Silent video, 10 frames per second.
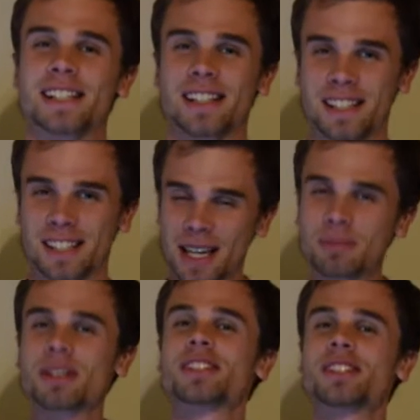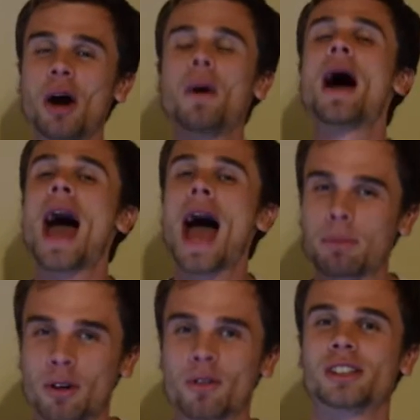At least it keeps us,
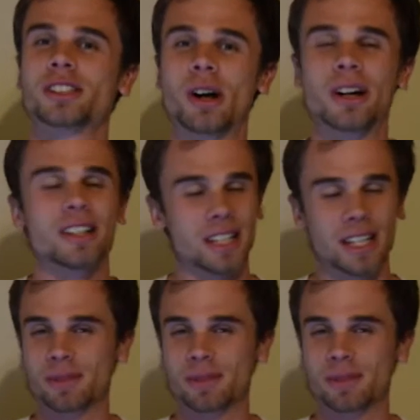happy with what's going on in the team.